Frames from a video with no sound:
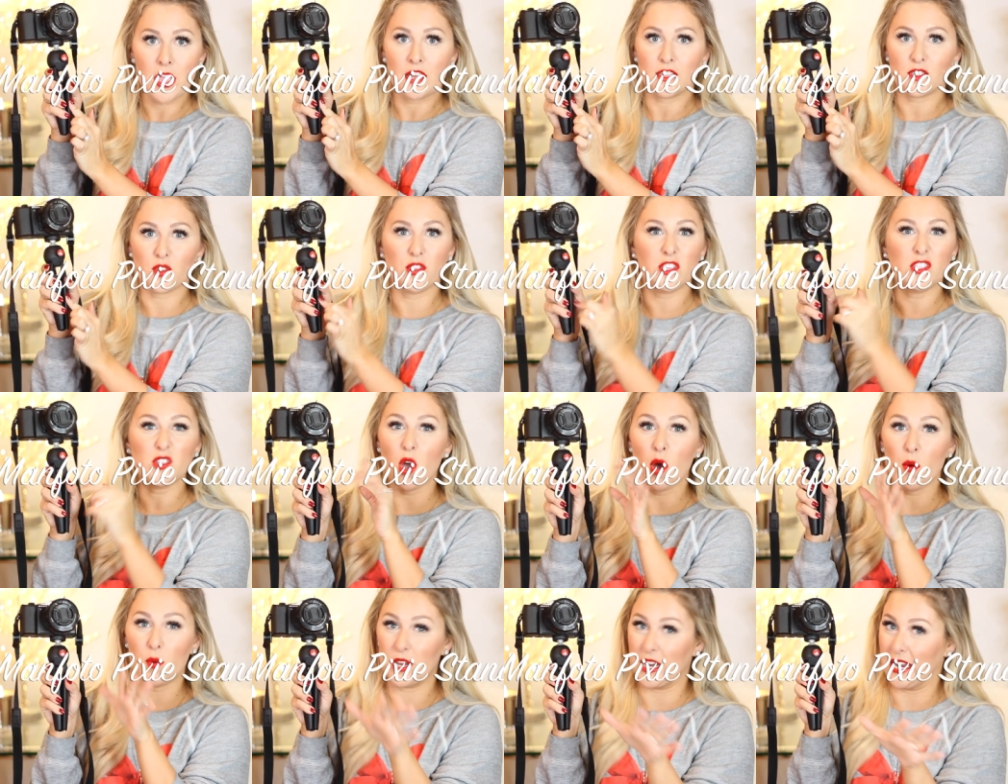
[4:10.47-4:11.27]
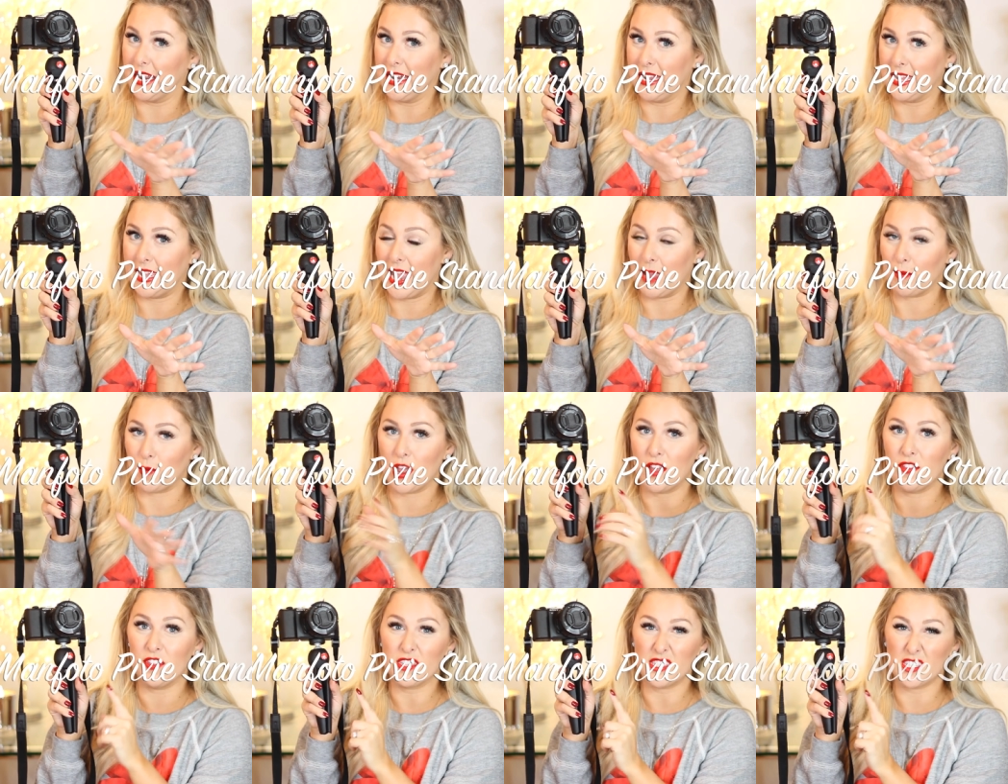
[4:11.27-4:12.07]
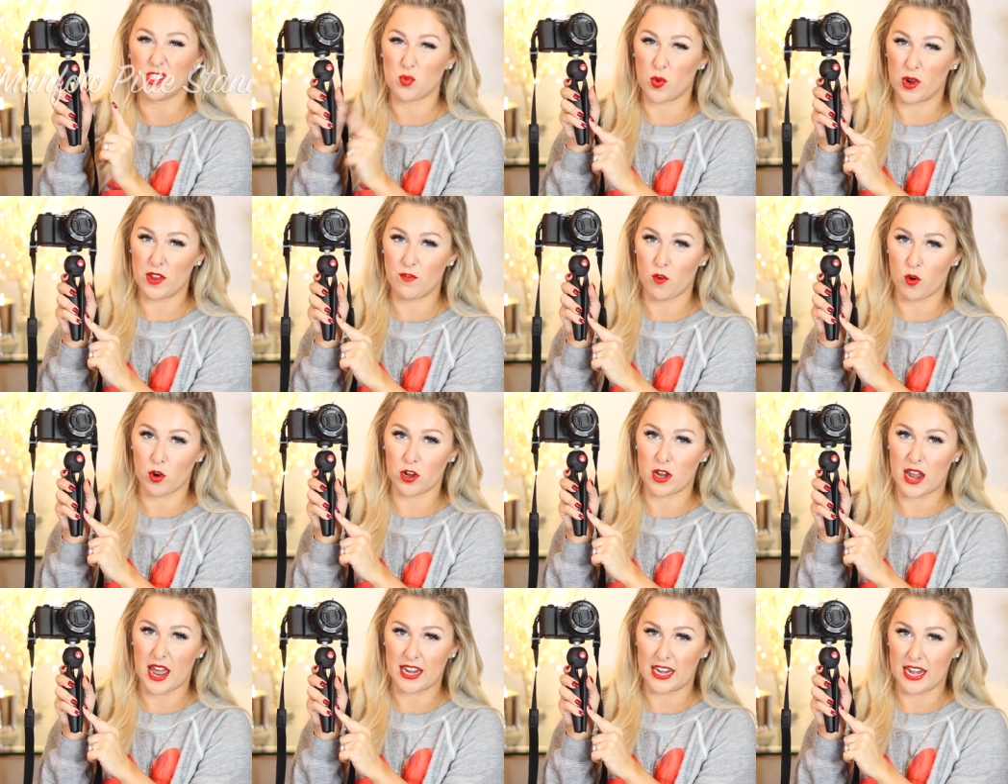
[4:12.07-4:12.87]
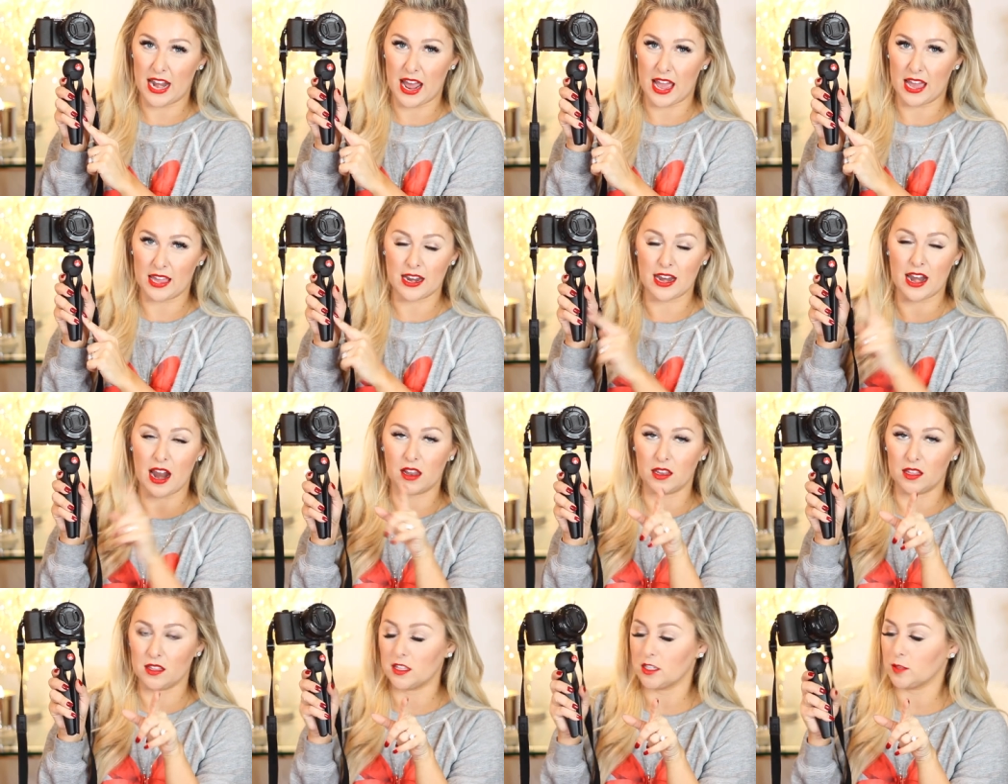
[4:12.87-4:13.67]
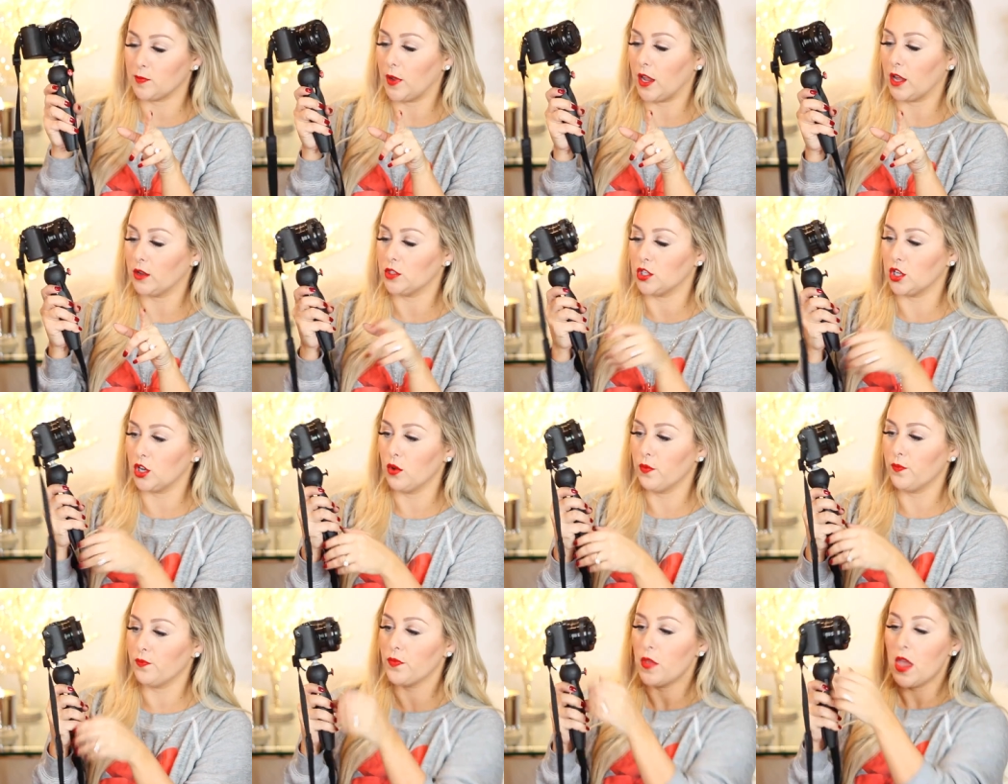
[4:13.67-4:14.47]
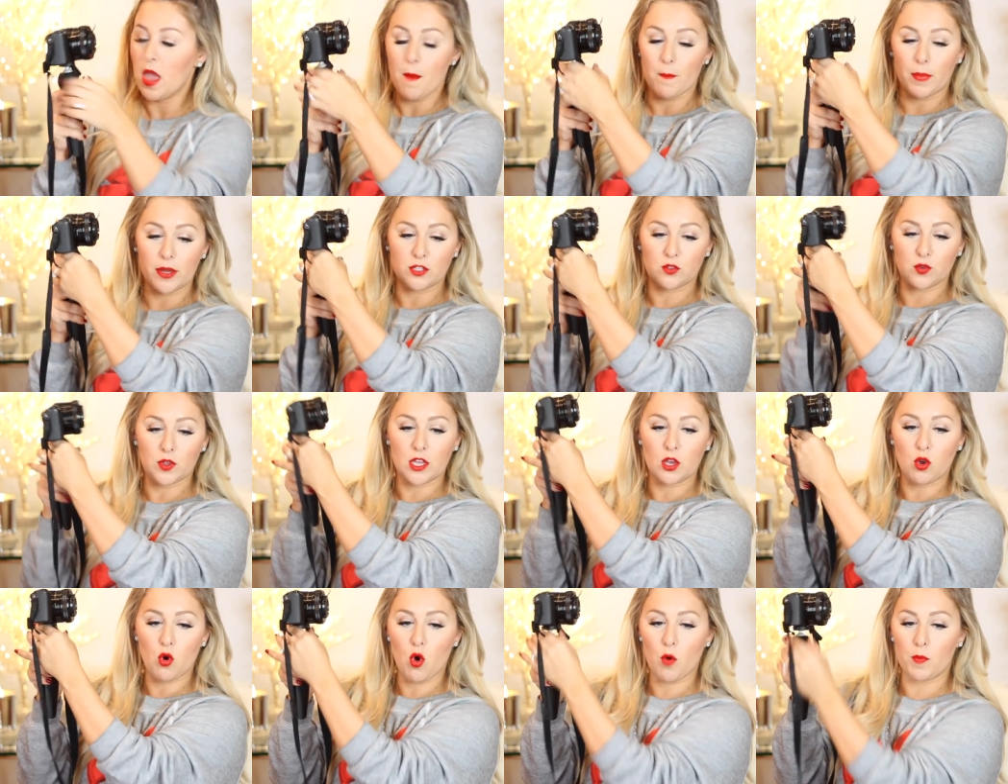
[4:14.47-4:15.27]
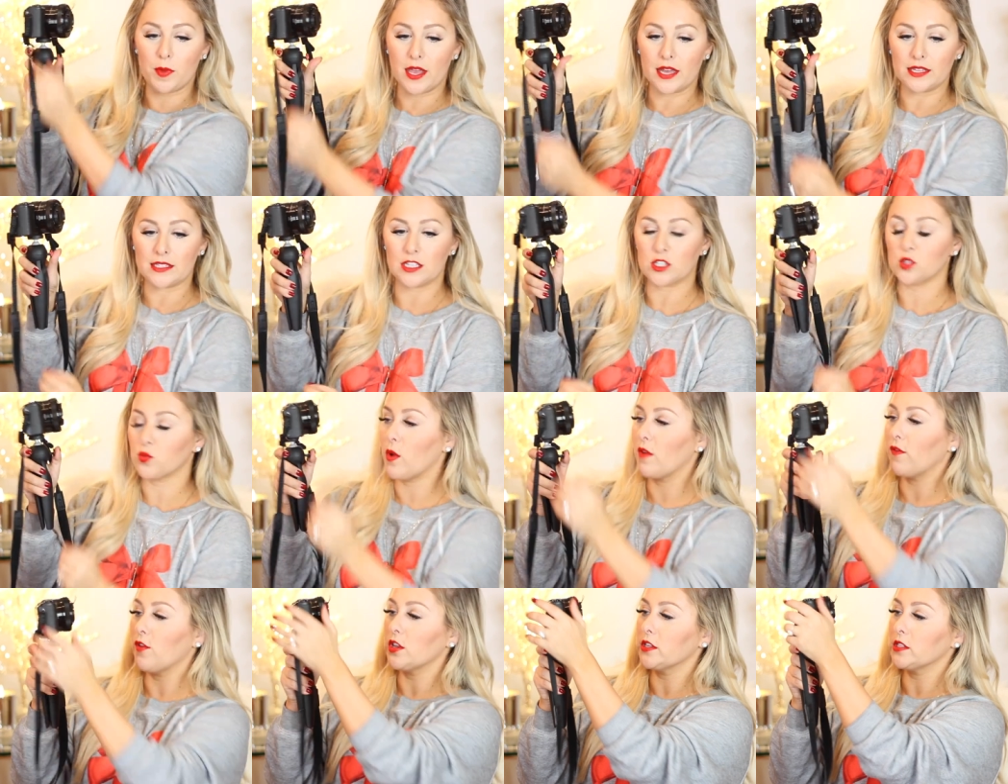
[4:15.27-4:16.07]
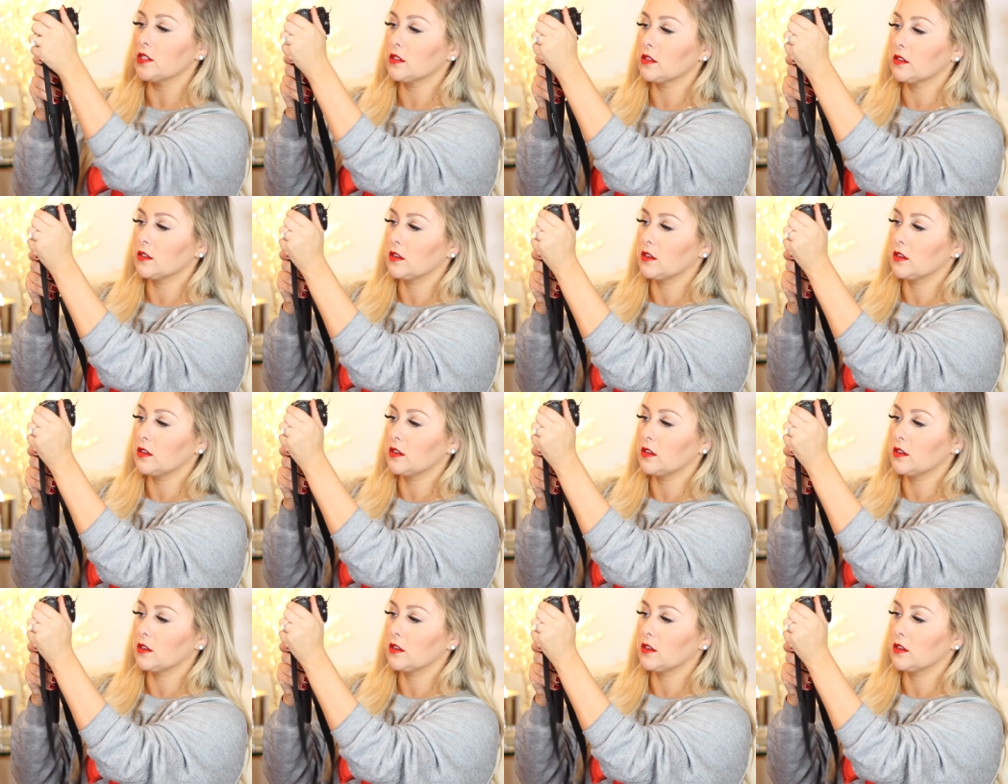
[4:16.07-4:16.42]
So this will go on any camera, and this is twenty-four ninety-nine, and I'll link this below too. But it's really cool because it swivels.